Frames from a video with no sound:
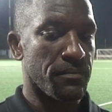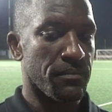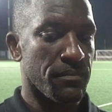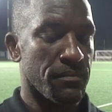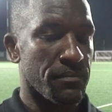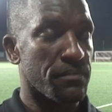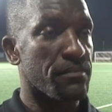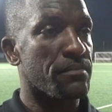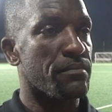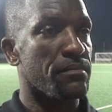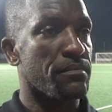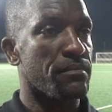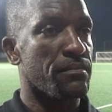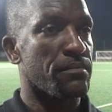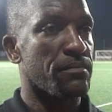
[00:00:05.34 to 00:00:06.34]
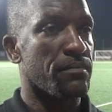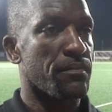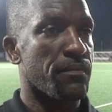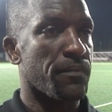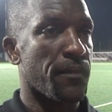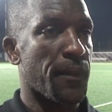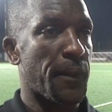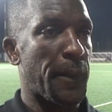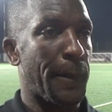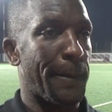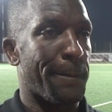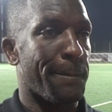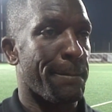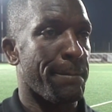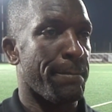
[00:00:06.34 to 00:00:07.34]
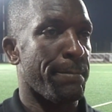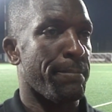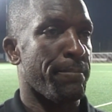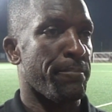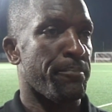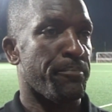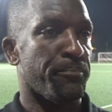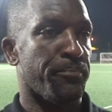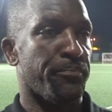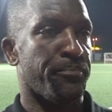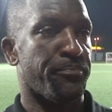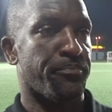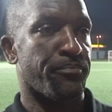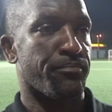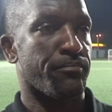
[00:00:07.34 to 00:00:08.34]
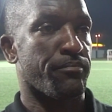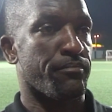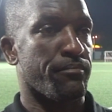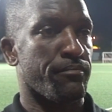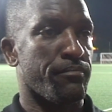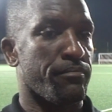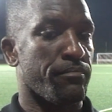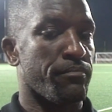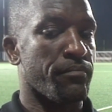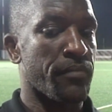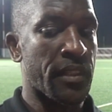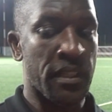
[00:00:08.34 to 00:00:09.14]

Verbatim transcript: Chris, it was a difficult game in the end, but uh, a fruitful result.